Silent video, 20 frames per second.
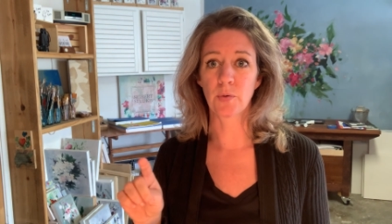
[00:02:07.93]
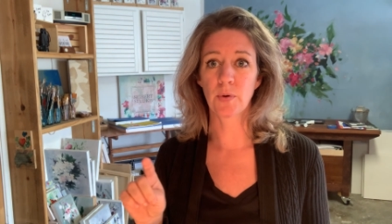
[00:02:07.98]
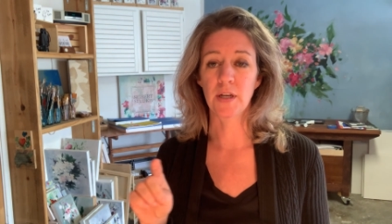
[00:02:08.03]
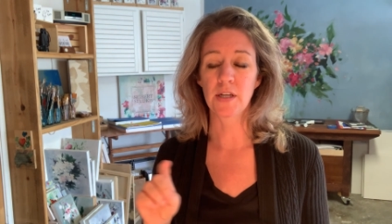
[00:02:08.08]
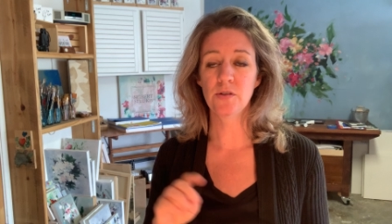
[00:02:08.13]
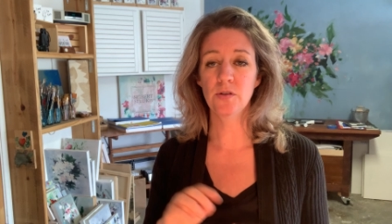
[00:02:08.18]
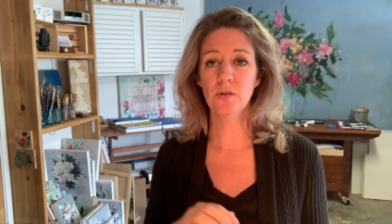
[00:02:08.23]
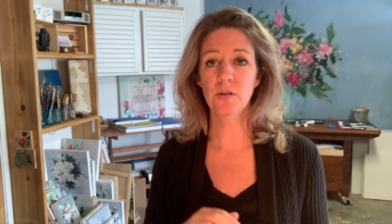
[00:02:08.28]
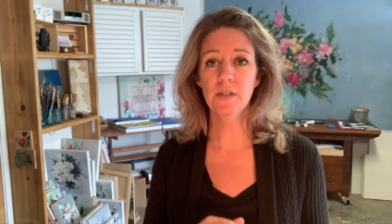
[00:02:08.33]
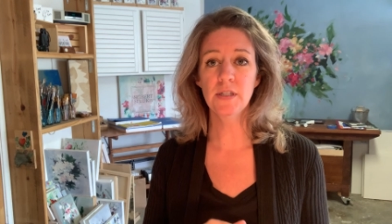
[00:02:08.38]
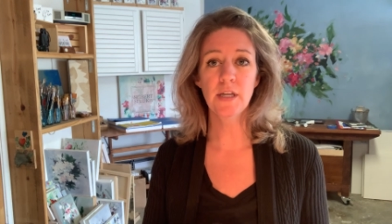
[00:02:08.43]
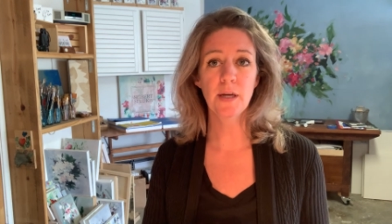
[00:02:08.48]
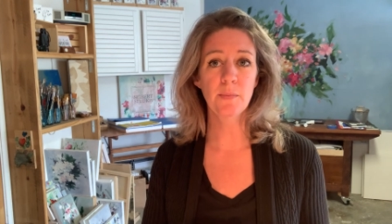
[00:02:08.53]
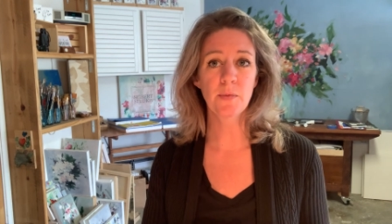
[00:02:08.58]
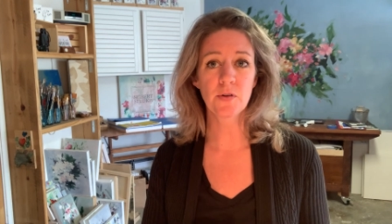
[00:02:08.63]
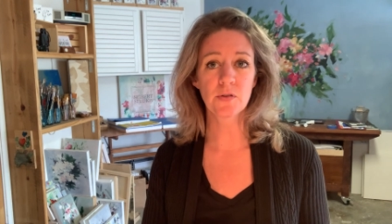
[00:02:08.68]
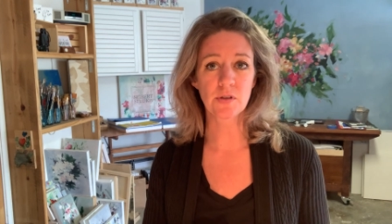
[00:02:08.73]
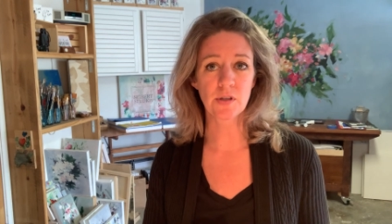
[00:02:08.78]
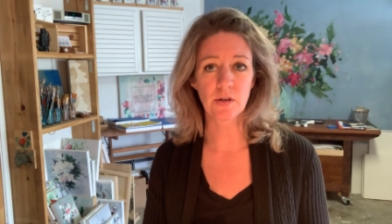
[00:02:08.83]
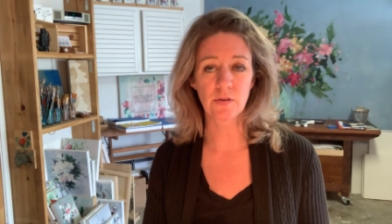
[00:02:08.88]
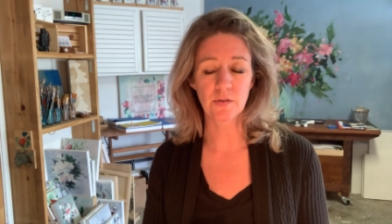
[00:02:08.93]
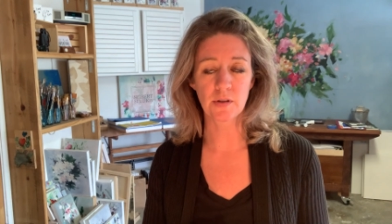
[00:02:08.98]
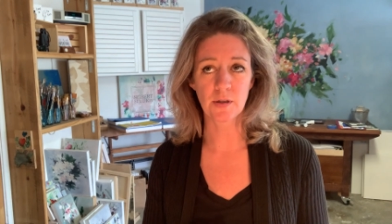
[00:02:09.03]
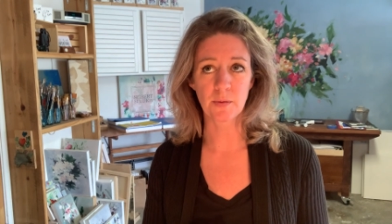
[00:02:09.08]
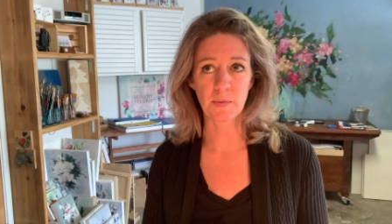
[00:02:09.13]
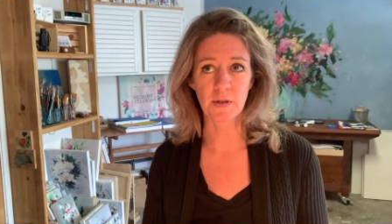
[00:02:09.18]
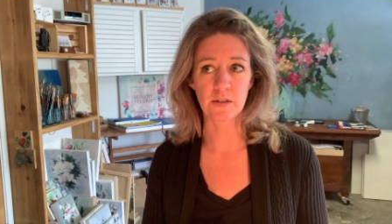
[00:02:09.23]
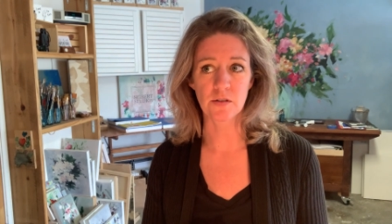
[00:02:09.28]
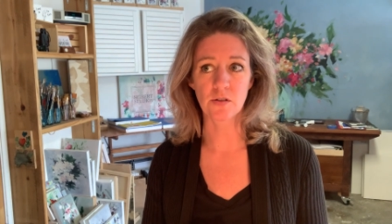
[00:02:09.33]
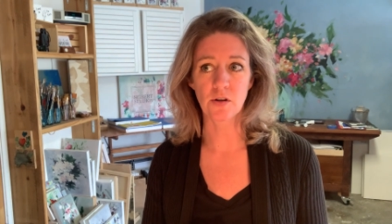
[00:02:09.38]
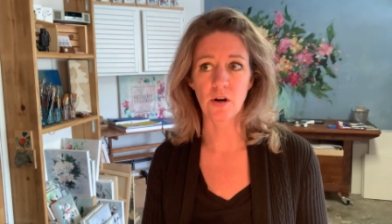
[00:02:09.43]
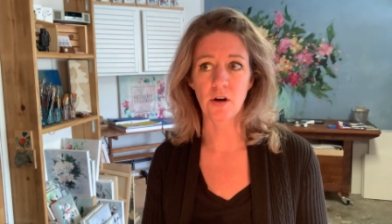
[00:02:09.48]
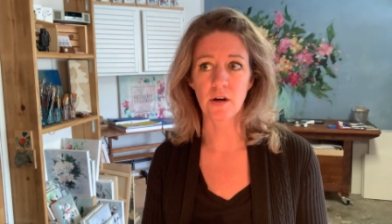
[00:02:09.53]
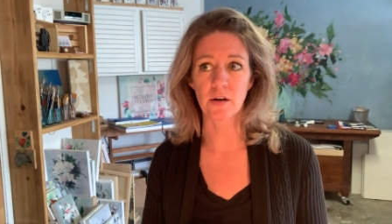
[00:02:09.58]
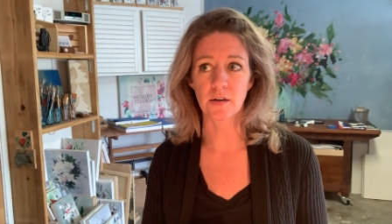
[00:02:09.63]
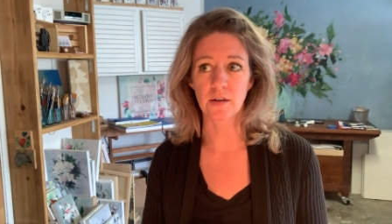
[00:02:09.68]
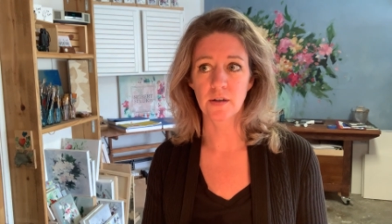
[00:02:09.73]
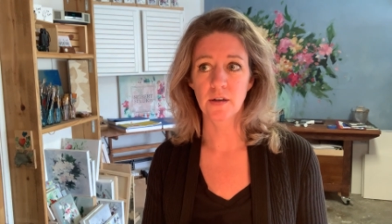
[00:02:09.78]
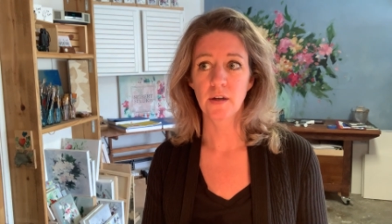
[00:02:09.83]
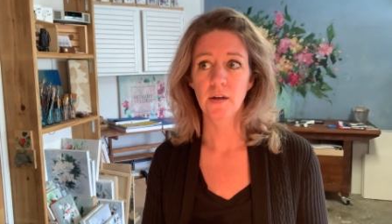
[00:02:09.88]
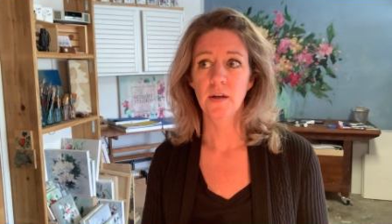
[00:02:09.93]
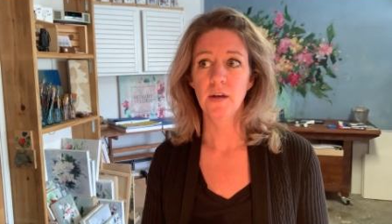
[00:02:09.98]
When I do the demos, I don't think I'm gonna talk